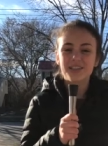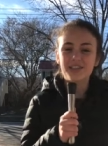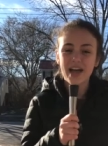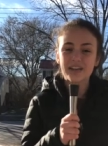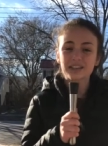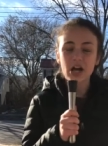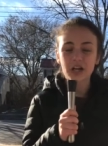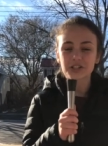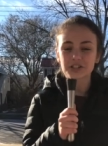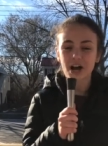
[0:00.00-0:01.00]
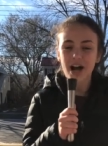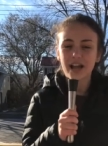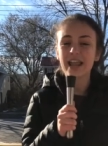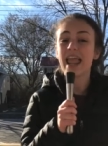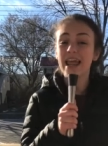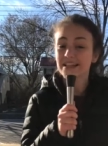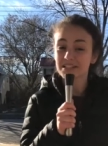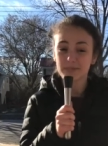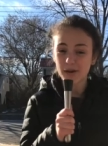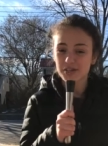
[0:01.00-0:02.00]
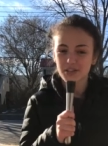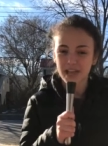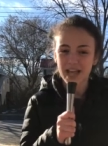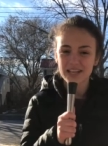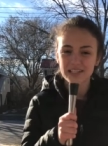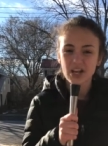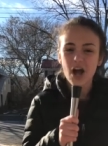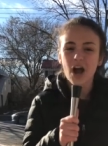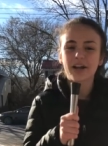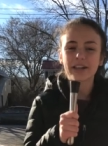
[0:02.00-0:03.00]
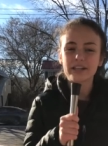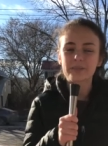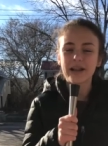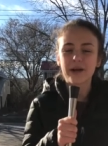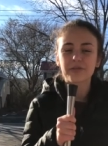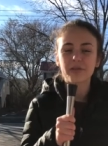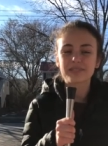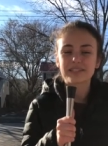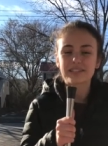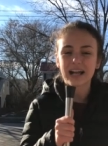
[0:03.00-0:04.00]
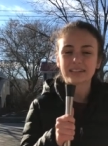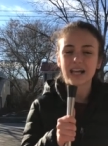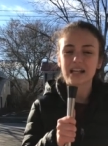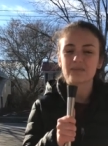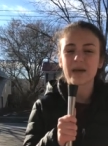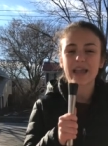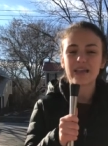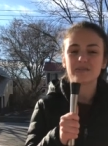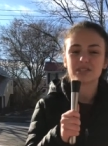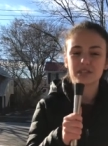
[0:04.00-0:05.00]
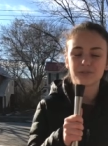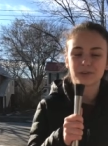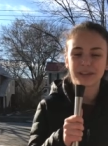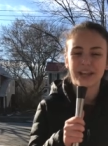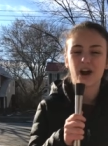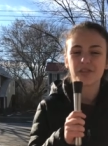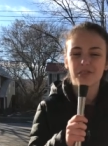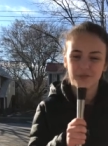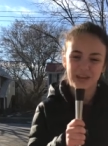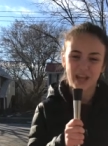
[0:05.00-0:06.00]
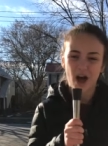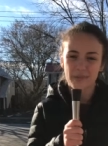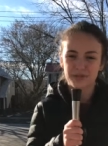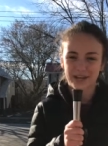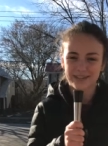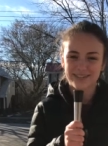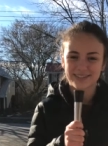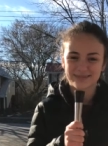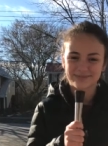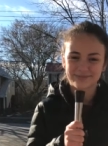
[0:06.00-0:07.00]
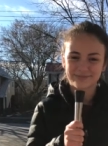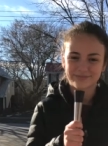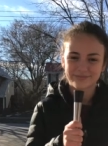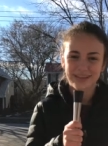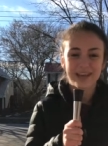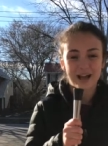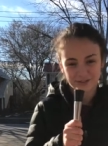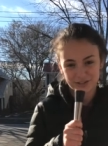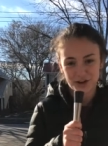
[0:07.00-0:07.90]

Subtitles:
Then Dr. Dot and a special guest are going to explain how those exact lines behave differently on 3D objects. Now to